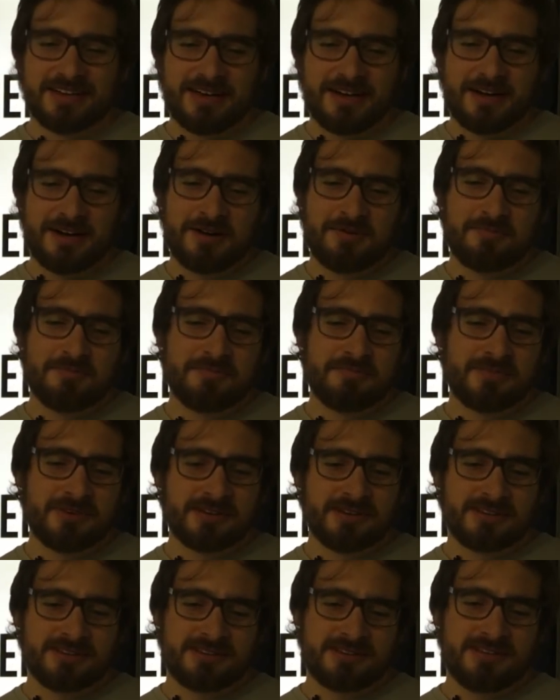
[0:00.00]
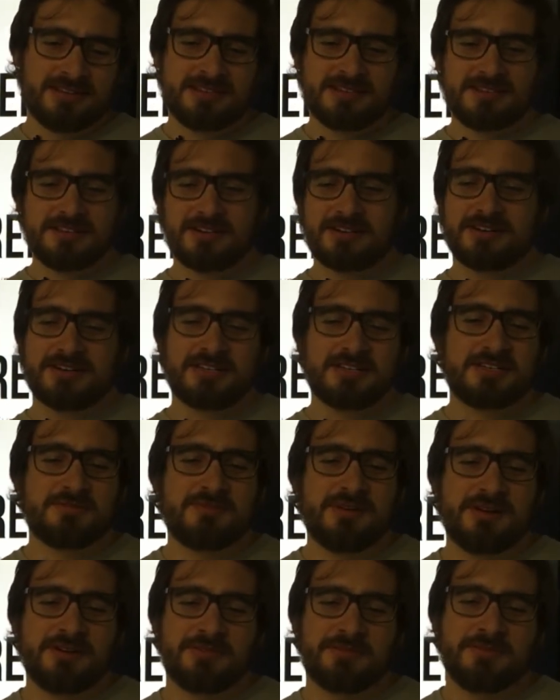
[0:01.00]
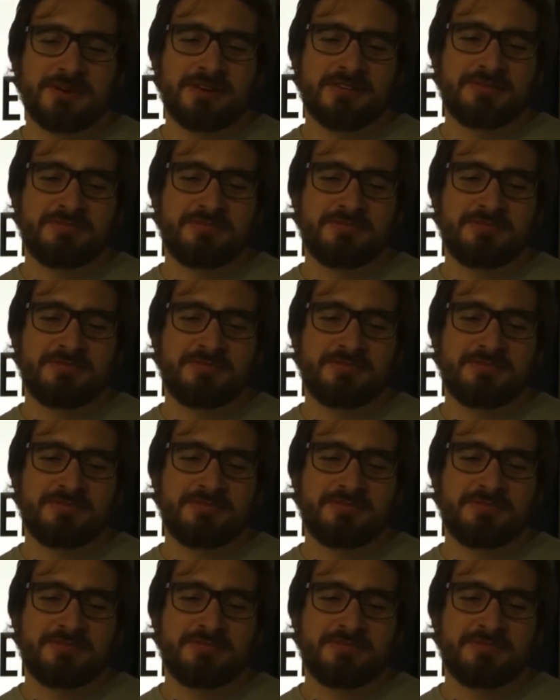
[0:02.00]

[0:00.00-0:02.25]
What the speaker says: But this talk is about one